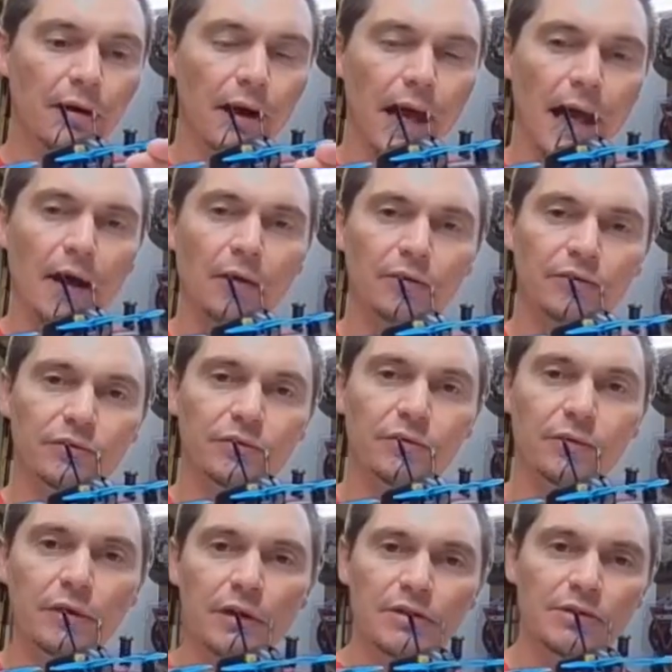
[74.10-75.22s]
out,
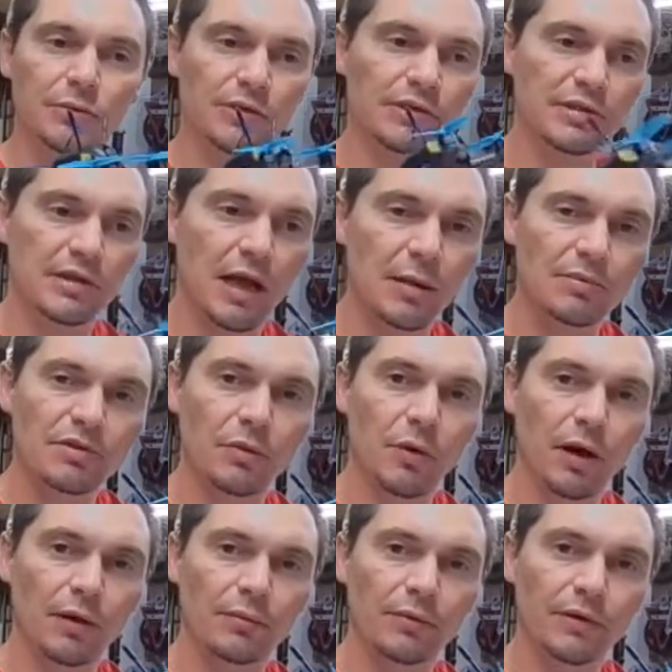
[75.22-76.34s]
so it stops the
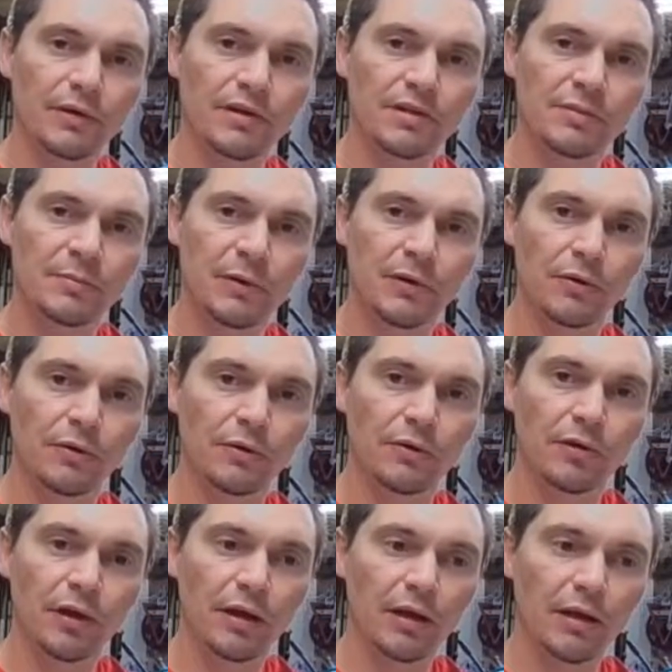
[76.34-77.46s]
quad really smooth
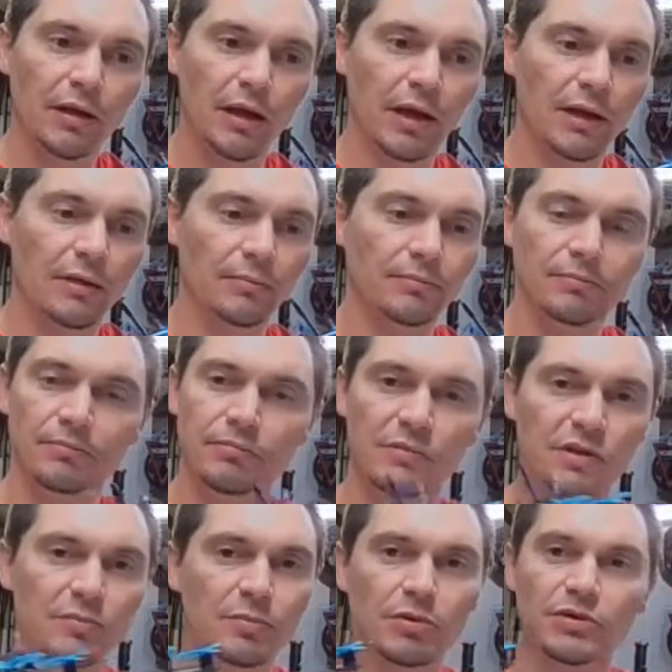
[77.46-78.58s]
and
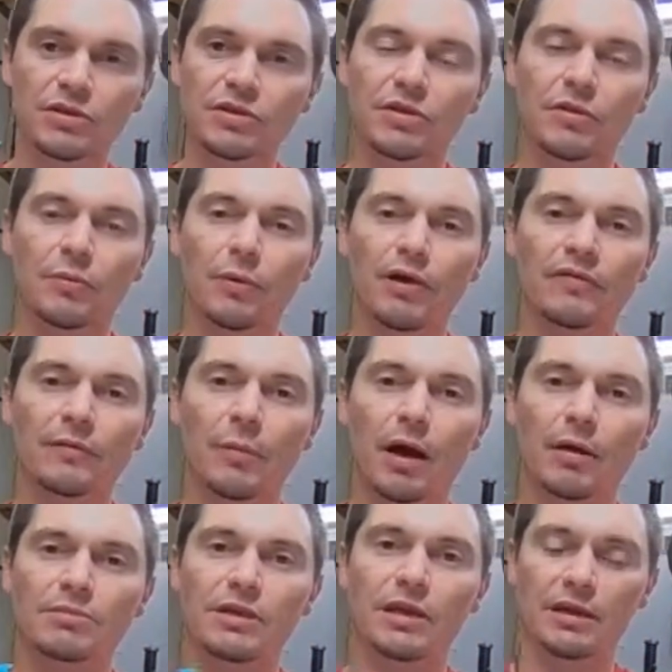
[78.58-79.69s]
just pushes it away from
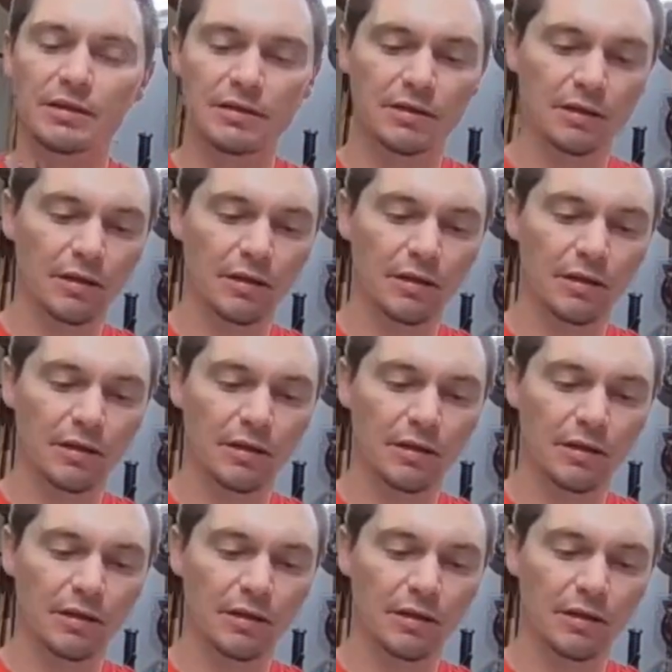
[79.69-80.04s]
objects.